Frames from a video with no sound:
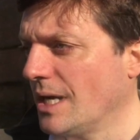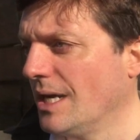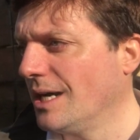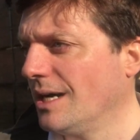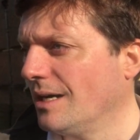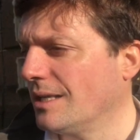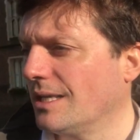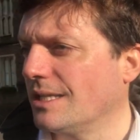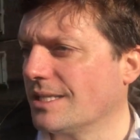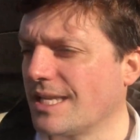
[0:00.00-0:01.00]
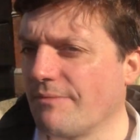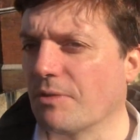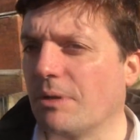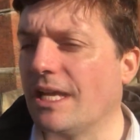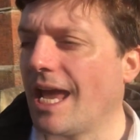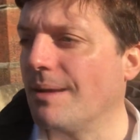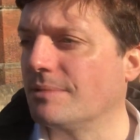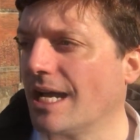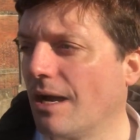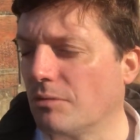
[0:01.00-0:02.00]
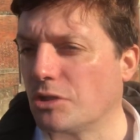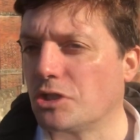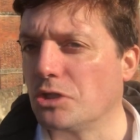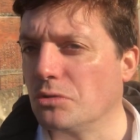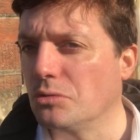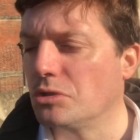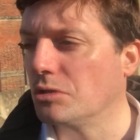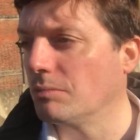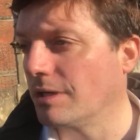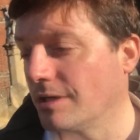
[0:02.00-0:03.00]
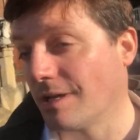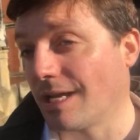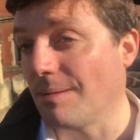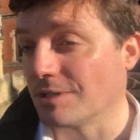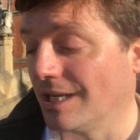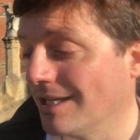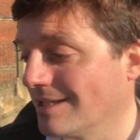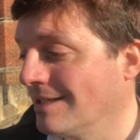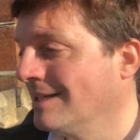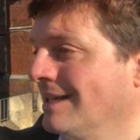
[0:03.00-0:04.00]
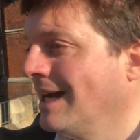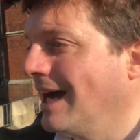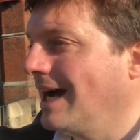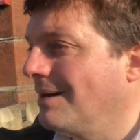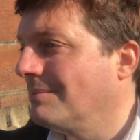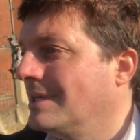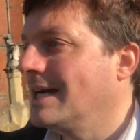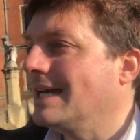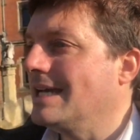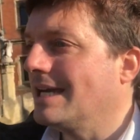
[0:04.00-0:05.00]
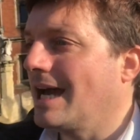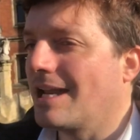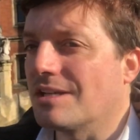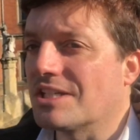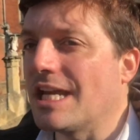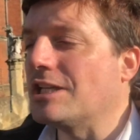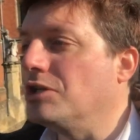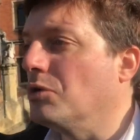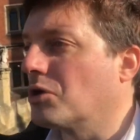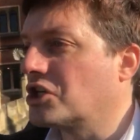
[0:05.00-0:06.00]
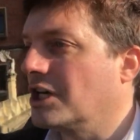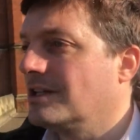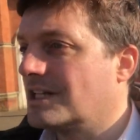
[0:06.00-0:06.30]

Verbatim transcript: uh, seventh, when he came down to, to when he came to London, um, he had an estate in Yorkshire.